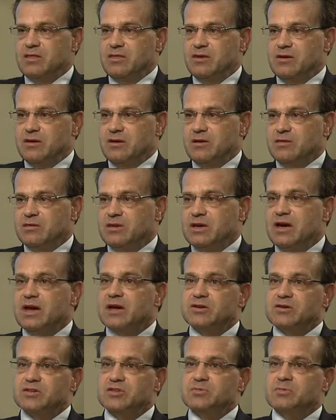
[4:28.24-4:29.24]
They're
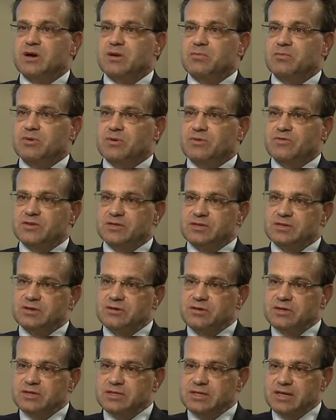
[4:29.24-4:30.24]
diagnosed by both
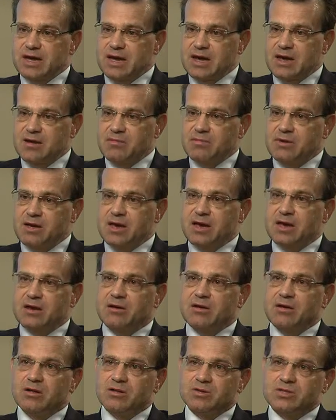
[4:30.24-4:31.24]
physical exam
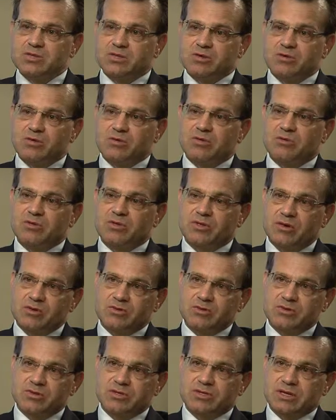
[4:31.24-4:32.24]
and also with
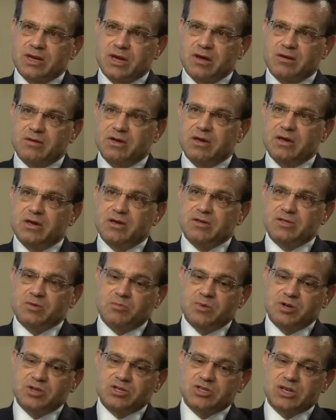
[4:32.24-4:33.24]
ultrasound. So
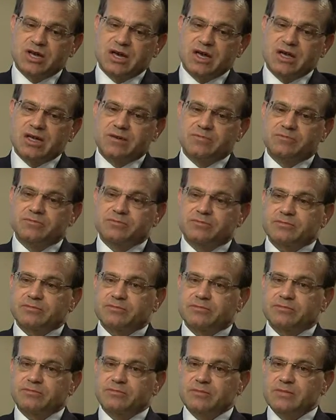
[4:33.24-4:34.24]
much like
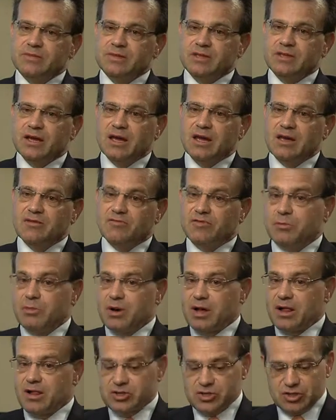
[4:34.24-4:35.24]
a
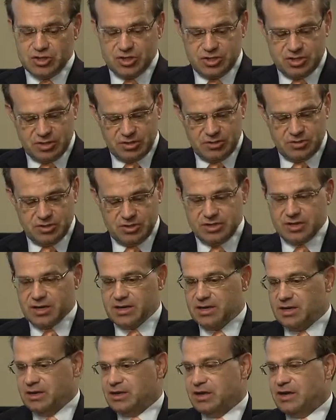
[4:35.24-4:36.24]
phlebologist who's
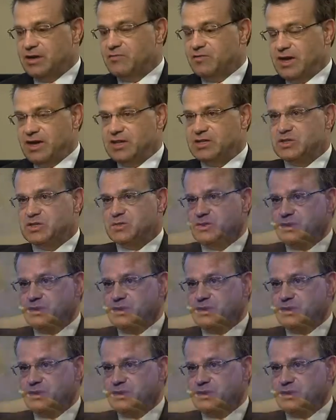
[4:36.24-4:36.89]
studying leg veins